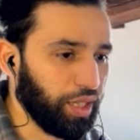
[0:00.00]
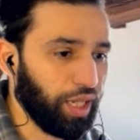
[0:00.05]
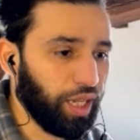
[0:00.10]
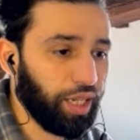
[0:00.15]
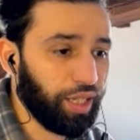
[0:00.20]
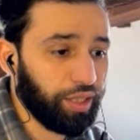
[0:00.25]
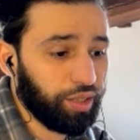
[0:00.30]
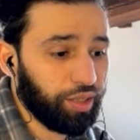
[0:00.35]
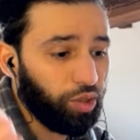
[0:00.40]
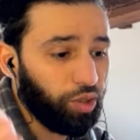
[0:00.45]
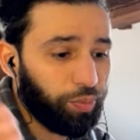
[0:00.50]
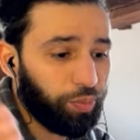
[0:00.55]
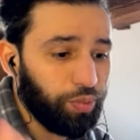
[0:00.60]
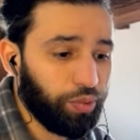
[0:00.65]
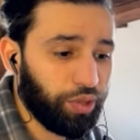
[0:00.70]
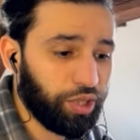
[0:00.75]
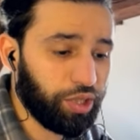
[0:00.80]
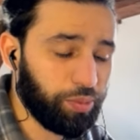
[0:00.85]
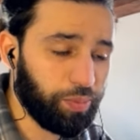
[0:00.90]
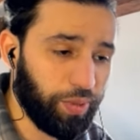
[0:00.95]
I hope
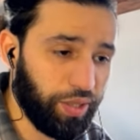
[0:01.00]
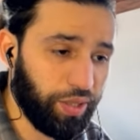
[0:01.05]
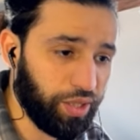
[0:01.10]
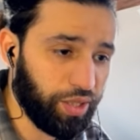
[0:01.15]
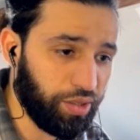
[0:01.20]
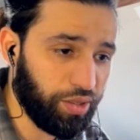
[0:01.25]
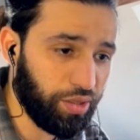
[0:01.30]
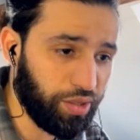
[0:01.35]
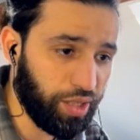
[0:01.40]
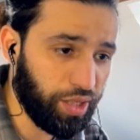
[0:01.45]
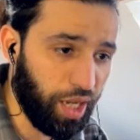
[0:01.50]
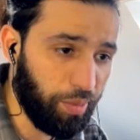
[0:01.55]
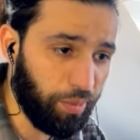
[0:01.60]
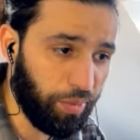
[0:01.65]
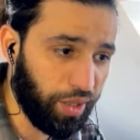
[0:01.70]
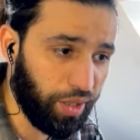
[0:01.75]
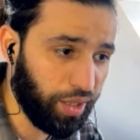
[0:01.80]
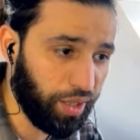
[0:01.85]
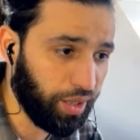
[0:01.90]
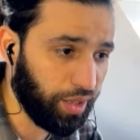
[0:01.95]
you experience the same
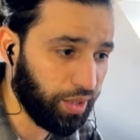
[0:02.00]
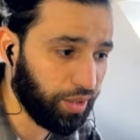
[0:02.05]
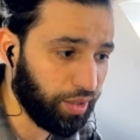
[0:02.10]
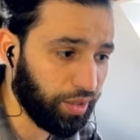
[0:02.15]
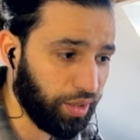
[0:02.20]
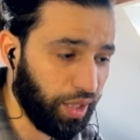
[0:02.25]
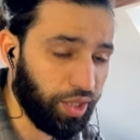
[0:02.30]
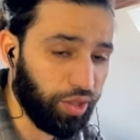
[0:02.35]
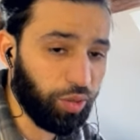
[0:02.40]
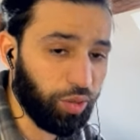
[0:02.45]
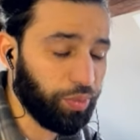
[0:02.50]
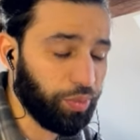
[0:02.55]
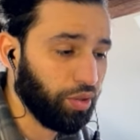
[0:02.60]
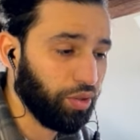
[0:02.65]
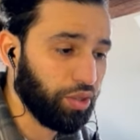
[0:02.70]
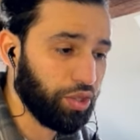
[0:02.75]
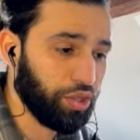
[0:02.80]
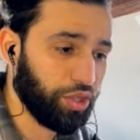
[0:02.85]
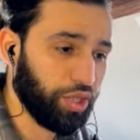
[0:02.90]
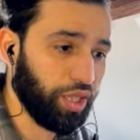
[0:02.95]
thing, and I hope you're
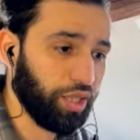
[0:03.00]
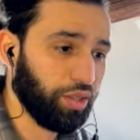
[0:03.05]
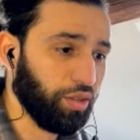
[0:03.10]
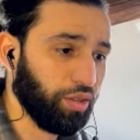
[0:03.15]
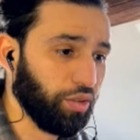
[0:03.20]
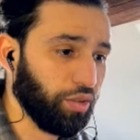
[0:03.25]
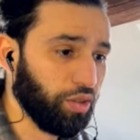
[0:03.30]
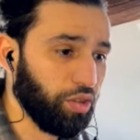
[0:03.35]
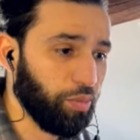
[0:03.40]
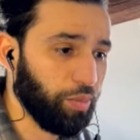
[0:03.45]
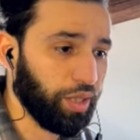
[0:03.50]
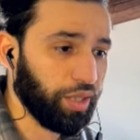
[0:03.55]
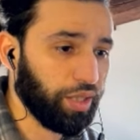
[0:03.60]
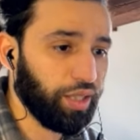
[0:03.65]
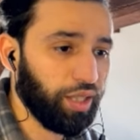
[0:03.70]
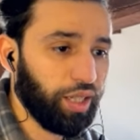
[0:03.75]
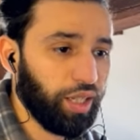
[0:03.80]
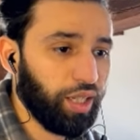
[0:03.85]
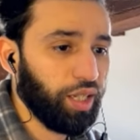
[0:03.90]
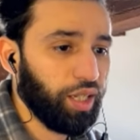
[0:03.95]
gonna share it in the comment
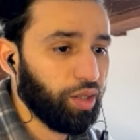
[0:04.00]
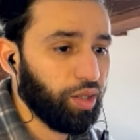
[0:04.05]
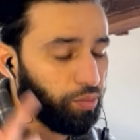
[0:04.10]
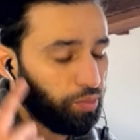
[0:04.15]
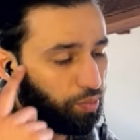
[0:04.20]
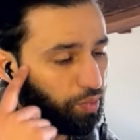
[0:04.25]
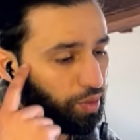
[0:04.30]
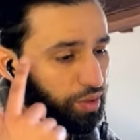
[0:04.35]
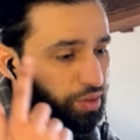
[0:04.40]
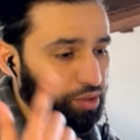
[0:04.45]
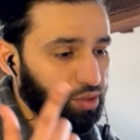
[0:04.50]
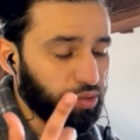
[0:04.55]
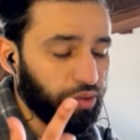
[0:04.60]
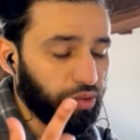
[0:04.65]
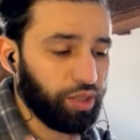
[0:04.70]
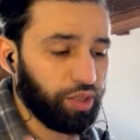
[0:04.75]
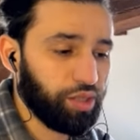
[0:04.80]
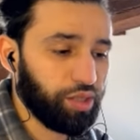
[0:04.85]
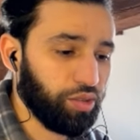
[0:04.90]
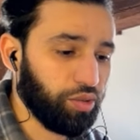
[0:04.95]
once you
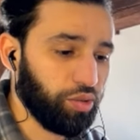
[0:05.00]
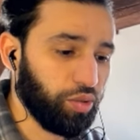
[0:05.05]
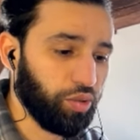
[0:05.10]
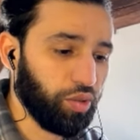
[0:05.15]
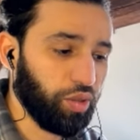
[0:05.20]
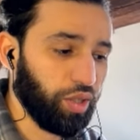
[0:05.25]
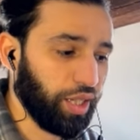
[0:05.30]
listen to her.